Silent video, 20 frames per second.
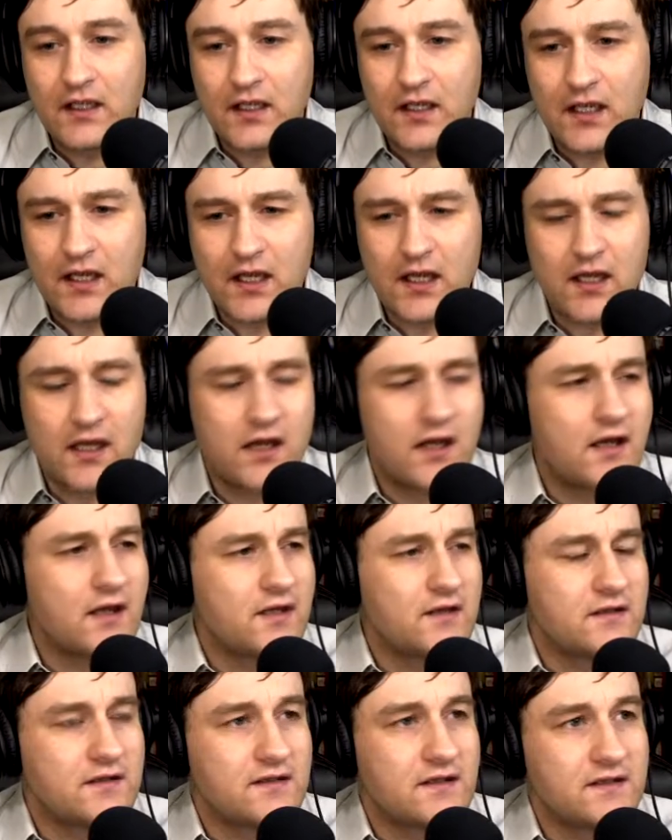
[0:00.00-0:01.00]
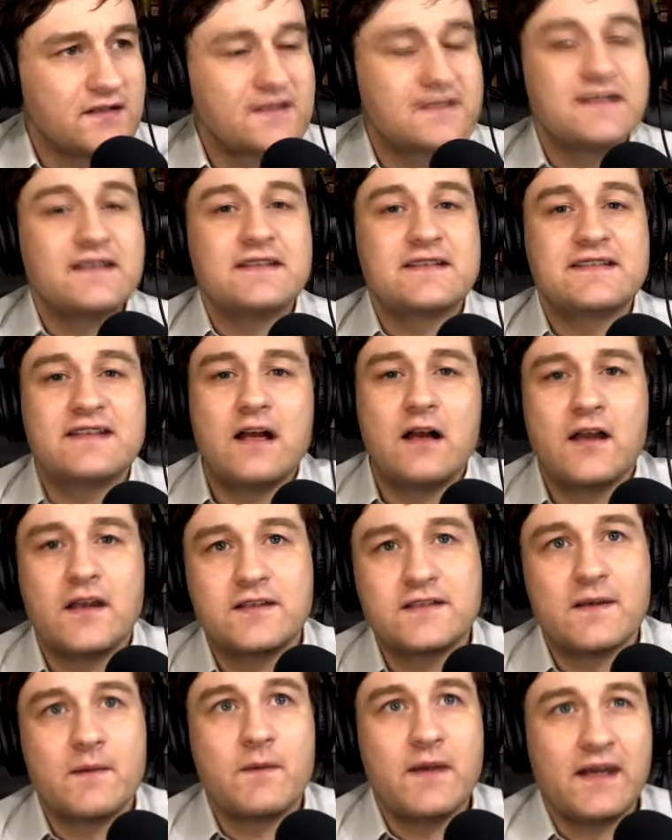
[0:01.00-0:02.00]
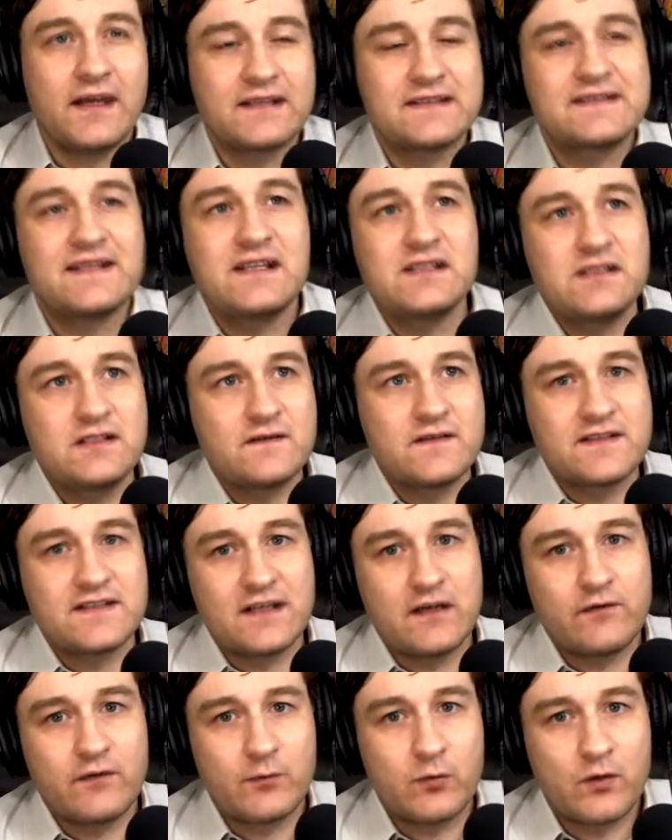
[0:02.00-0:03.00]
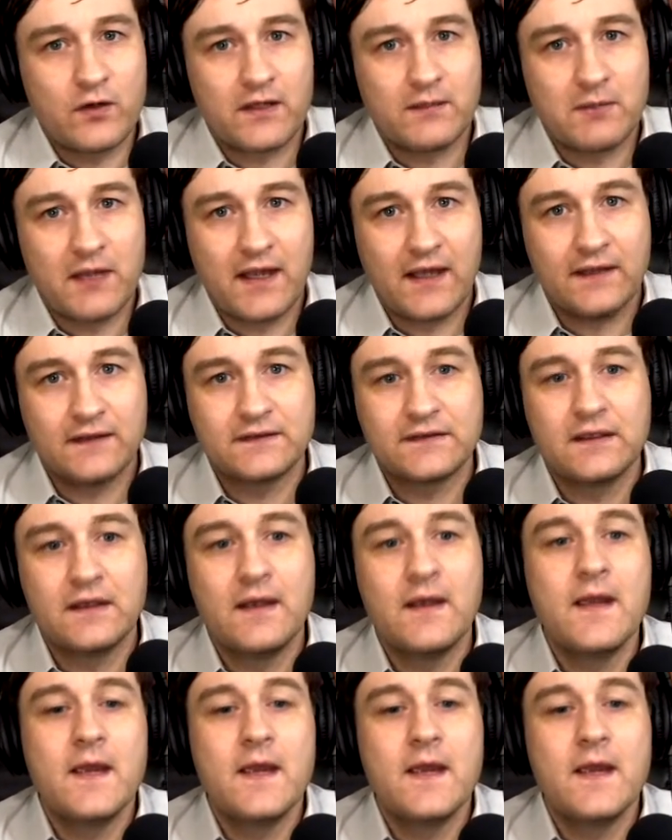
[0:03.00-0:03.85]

it's an extension of the self-reporting bias,